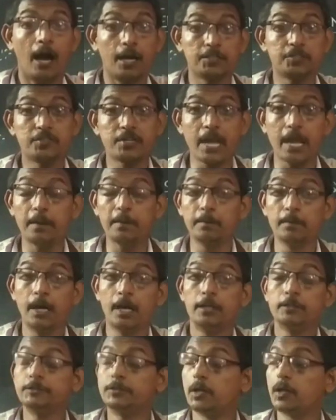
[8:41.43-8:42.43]
at the
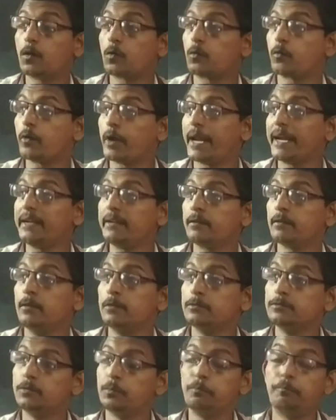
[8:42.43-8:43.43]
time
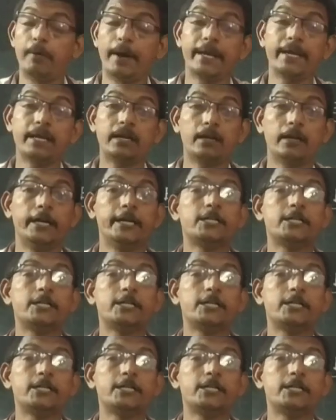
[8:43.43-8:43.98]
the bike